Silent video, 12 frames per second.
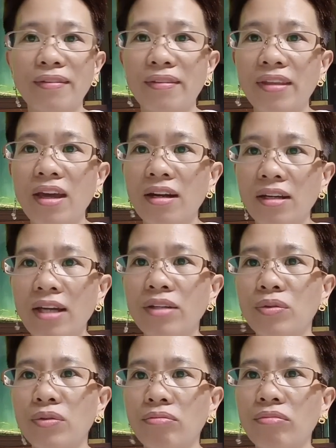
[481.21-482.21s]
They are nice
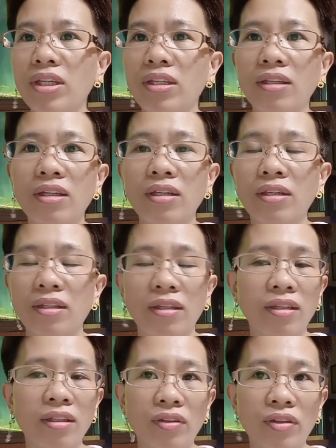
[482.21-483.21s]
with me.
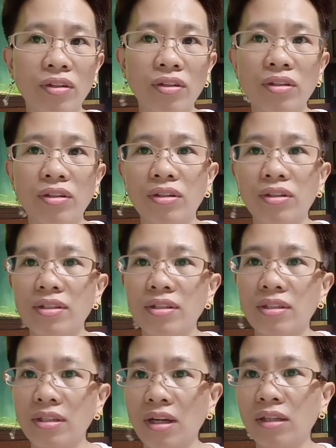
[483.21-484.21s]
Their
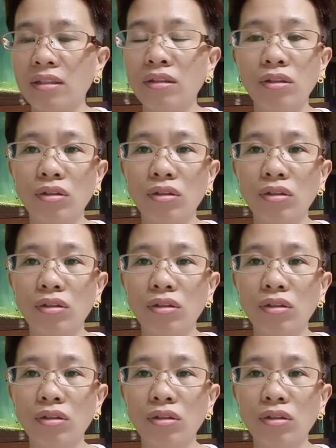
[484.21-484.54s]
son,